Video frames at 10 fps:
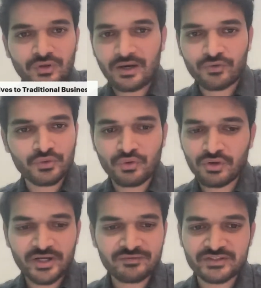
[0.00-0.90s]
how to
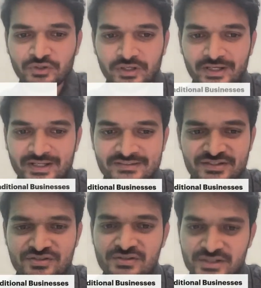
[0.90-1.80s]
go ahead with the
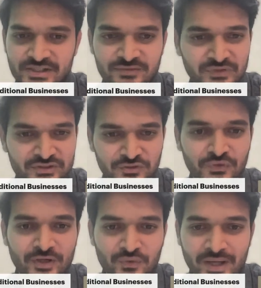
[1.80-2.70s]
organizational change, first of
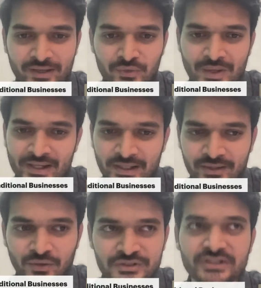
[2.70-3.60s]
all, I would like to
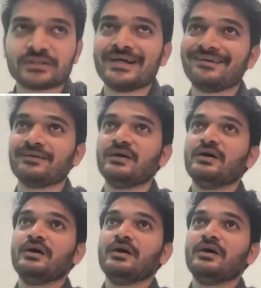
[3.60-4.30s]
highlight, Kaushik, that